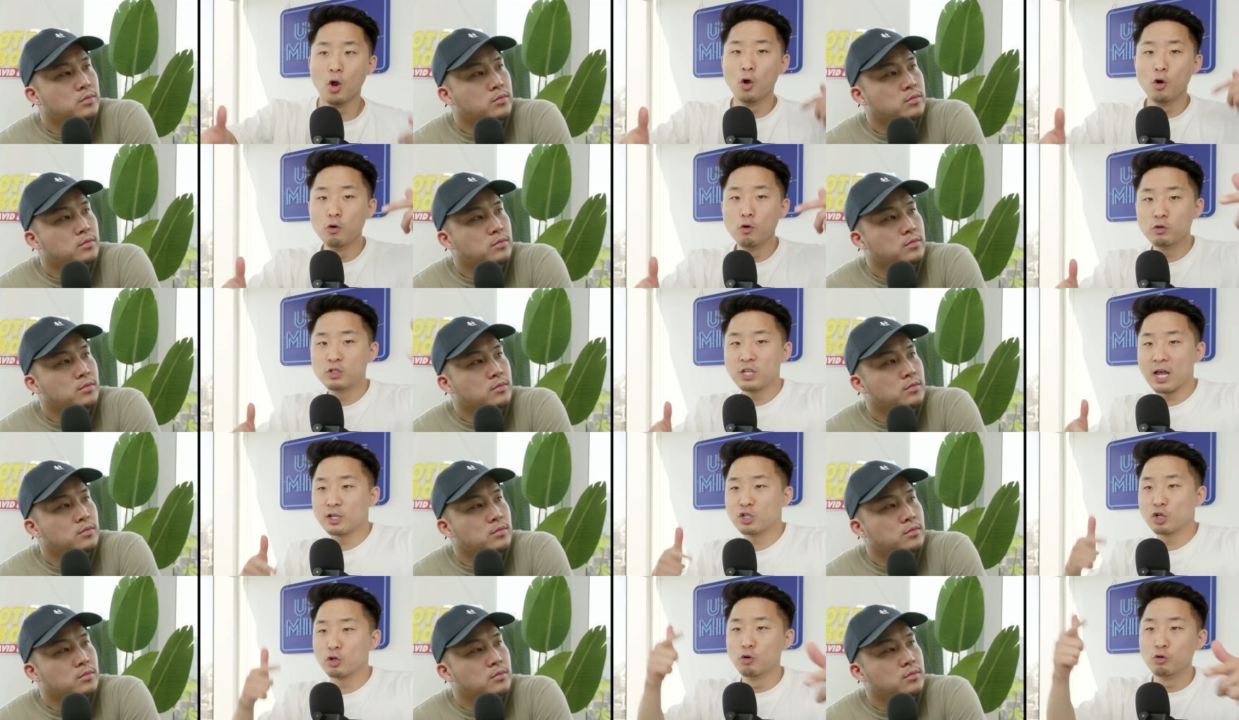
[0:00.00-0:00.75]
Speaker 1: Who's
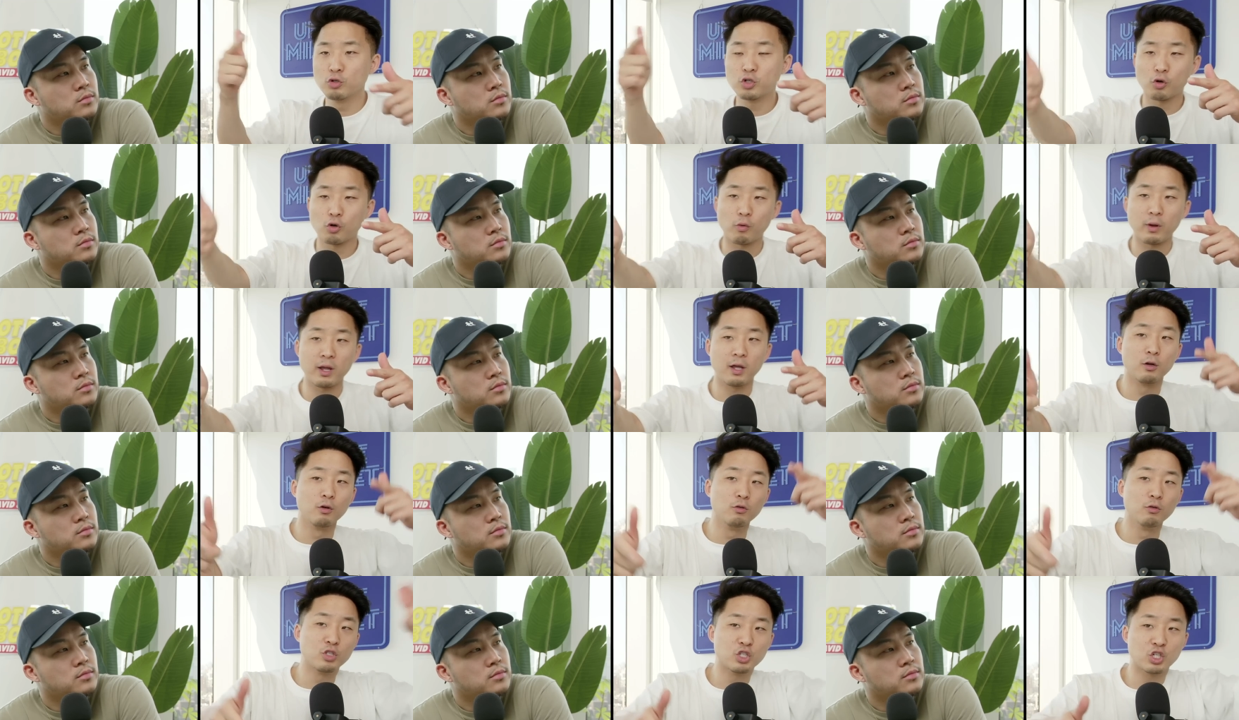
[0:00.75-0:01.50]
Asian? Who's Korean?
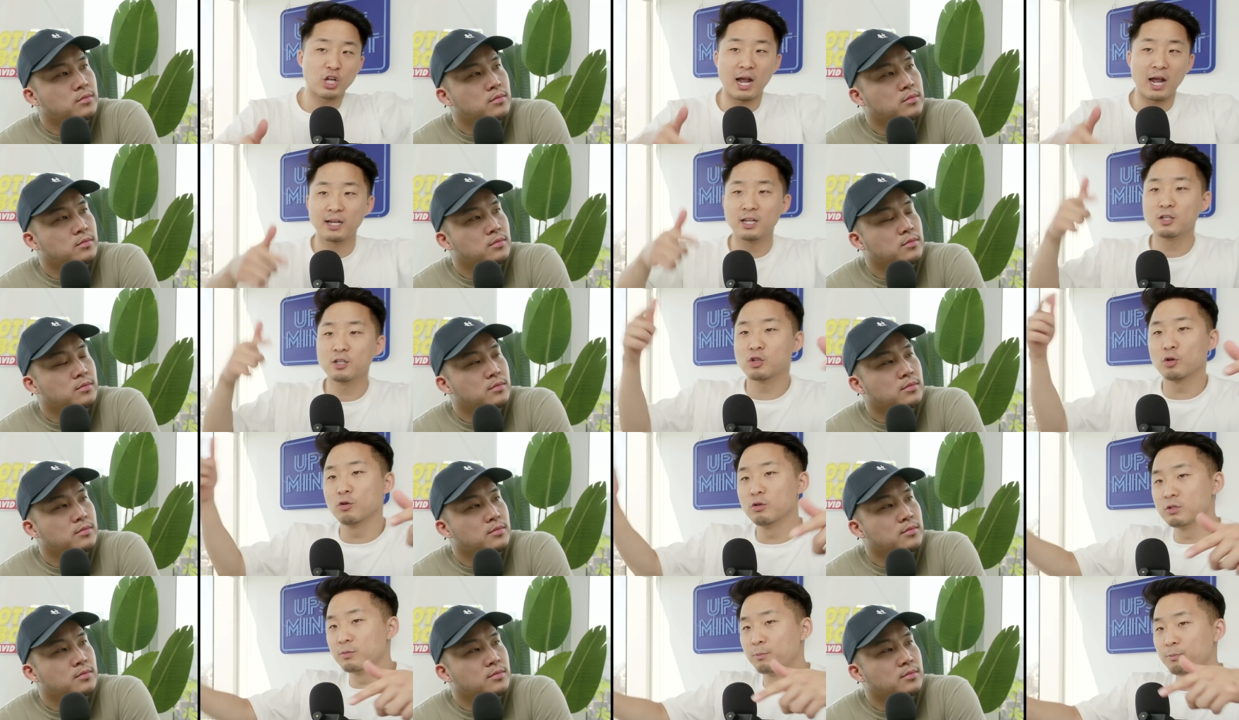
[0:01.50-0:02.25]
Who's Chinese?
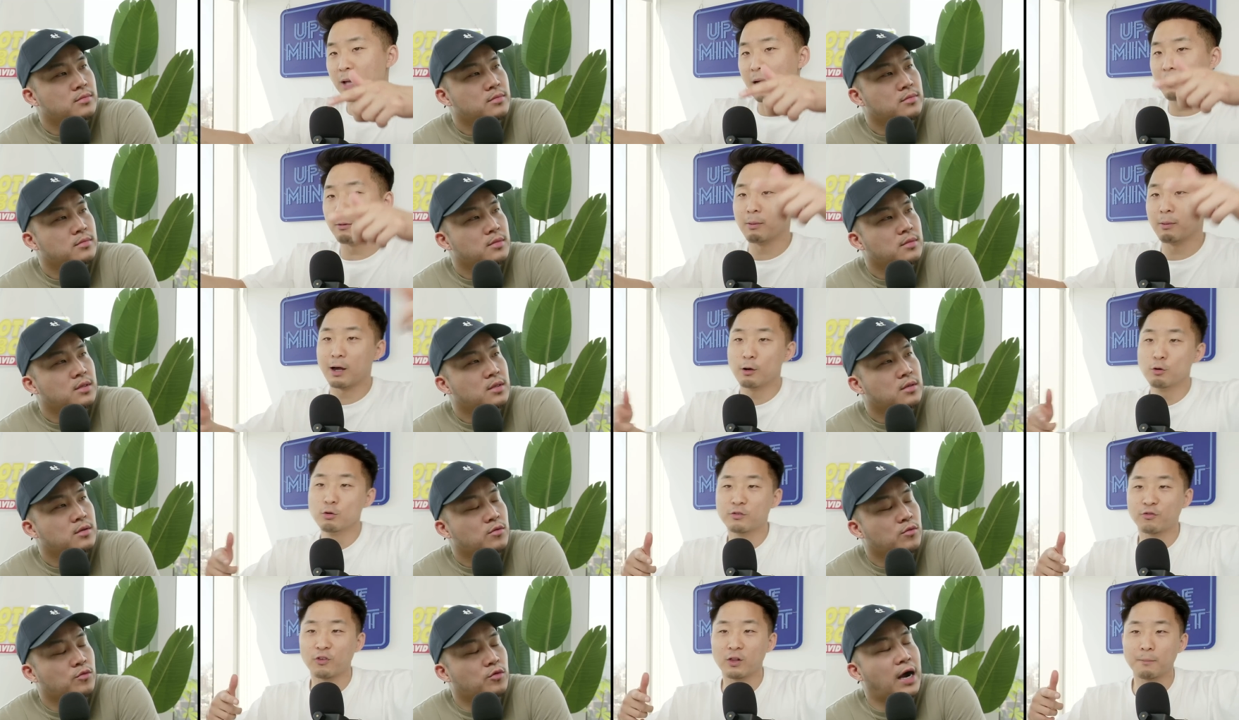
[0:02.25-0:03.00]
Who's blah, blah, blah?
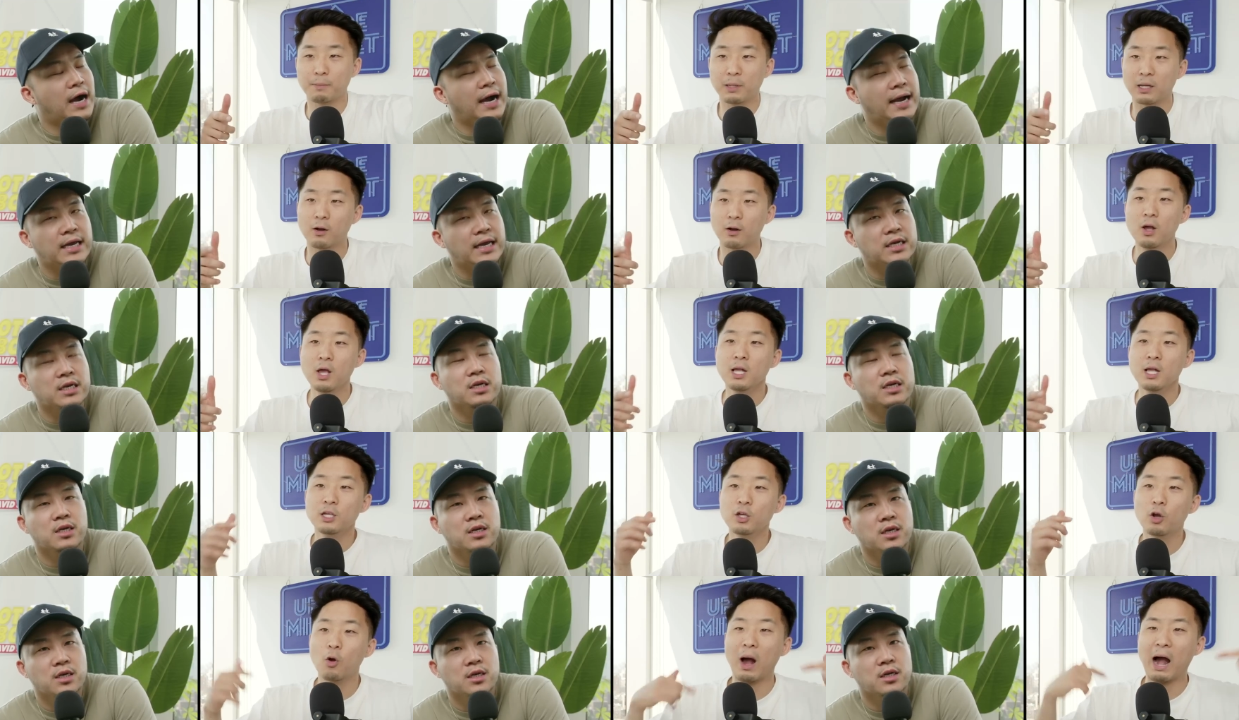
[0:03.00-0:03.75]
Who's Filipino? Right.
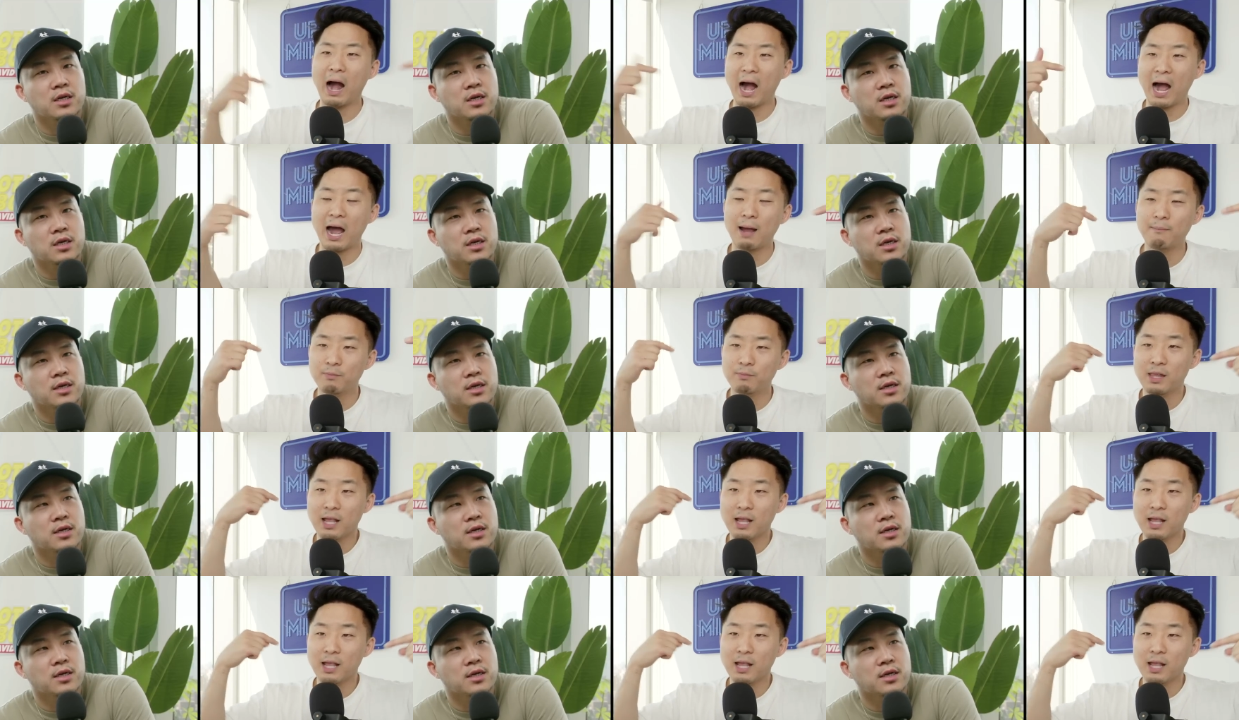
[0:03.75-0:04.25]
You know, I'm